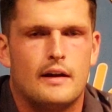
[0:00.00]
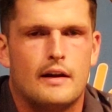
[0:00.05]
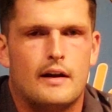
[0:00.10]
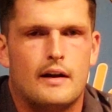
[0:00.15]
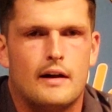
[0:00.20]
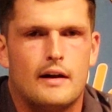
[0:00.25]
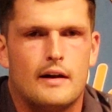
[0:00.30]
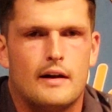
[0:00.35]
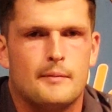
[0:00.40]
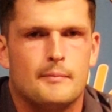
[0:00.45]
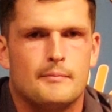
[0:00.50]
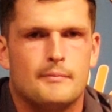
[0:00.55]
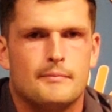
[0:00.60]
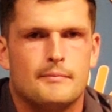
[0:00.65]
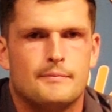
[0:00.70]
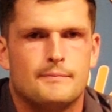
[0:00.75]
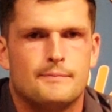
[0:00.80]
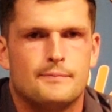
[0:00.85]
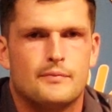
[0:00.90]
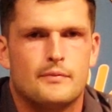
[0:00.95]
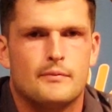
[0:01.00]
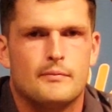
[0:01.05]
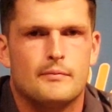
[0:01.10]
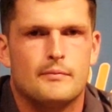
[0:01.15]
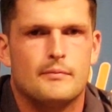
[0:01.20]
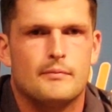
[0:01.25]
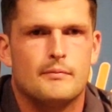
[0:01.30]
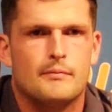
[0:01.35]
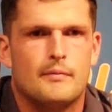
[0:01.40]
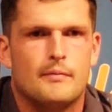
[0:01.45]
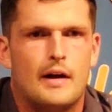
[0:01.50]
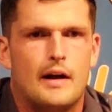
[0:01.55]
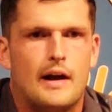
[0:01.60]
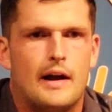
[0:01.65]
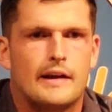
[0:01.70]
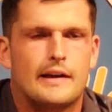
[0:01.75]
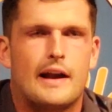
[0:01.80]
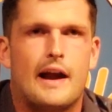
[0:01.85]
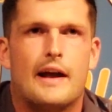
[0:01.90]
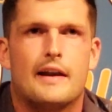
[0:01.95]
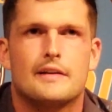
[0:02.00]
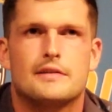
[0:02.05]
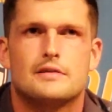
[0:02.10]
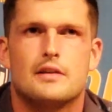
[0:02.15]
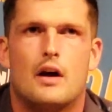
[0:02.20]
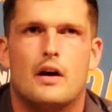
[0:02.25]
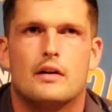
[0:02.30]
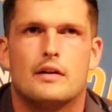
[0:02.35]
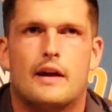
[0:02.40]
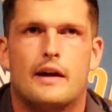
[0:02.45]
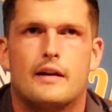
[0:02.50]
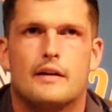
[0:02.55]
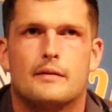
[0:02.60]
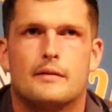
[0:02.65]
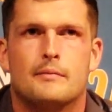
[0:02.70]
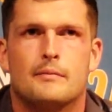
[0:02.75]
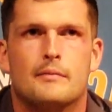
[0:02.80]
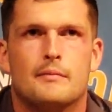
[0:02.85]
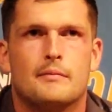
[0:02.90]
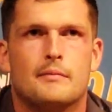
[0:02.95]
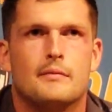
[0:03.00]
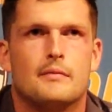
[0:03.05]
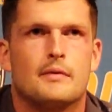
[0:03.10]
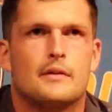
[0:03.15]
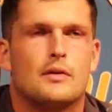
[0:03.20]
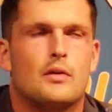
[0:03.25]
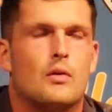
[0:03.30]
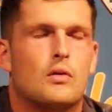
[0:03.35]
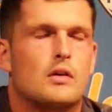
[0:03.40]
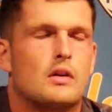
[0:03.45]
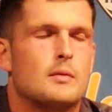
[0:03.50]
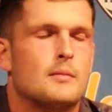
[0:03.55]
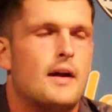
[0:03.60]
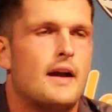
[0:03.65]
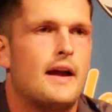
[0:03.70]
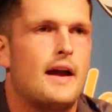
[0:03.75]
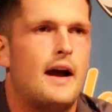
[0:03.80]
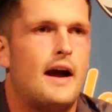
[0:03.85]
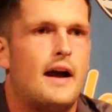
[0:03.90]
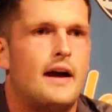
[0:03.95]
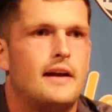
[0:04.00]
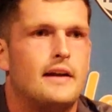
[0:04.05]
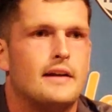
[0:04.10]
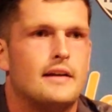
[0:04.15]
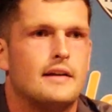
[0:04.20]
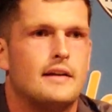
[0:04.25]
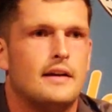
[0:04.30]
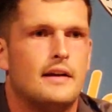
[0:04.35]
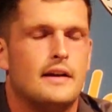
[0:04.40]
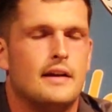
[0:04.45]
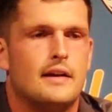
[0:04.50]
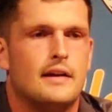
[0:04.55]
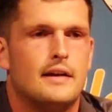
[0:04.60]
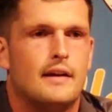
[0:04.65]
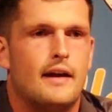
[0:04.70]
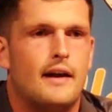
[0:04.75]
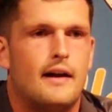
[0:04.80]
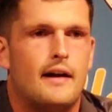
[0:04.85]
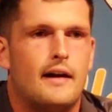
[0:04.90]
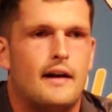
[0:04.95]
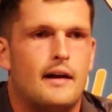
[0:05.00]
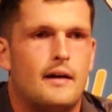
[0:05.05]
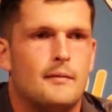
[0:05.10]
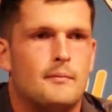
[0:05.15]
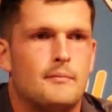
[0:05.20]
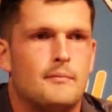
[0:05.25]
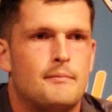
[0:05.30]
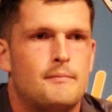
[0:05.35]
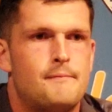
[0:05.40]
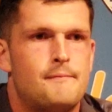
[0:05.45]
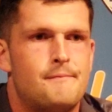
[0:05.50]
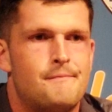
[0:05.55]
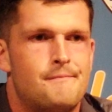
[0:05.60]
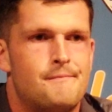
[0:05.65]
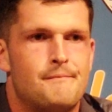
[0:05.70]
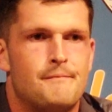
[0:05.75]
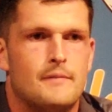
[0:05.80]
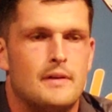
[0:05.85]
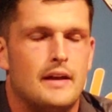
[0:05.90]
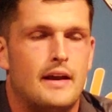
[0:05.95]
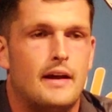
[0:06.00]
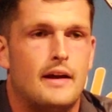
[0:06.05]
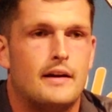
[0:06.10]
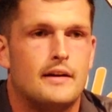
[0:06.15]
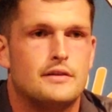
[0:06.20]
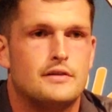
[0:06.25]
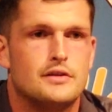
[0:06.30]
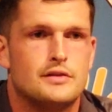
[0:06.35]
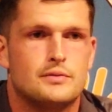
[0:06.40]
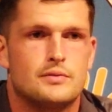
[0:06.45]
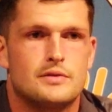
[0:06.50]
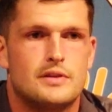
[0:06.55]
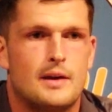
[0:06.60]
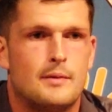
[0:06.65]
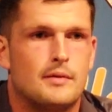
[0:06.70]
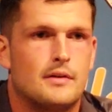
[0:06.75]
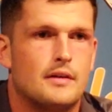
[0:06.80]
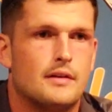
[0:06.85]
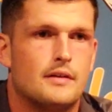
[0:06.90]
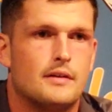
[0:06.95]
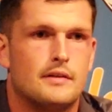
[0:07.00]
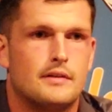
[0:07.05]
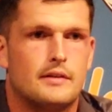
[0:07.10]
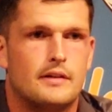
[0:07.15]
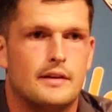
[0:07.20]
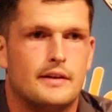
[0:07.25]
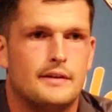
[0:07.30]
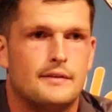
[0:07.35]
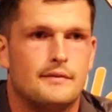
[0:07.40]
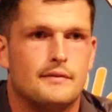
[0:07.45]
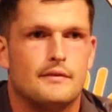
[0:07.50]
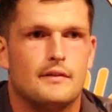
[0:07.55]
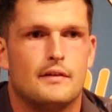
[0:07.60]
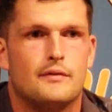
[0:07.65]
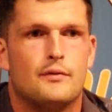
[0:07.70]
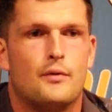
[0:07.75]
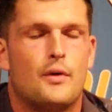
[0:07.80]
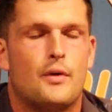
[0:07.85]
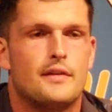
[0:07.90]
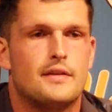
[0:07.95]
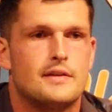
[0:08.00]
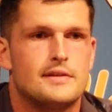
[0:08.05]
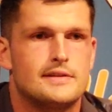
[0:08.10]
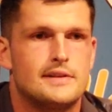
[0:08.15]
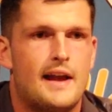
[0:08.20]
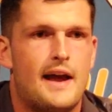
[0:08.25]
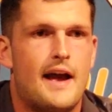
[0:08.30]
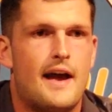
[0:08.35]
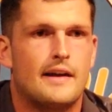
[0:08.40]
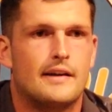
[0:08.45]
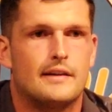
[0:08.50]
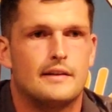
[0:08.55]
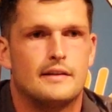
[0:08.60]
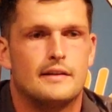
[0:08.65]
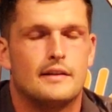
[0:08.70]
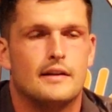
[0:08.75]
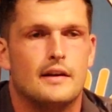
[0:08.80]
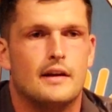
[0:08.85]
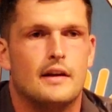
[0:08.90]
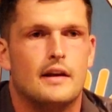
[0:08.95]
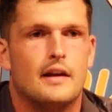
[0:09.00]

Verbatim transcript: um, I kind of saw it out of the corner of my eye, and um, yeah, I just was able to, to avoid the sack. And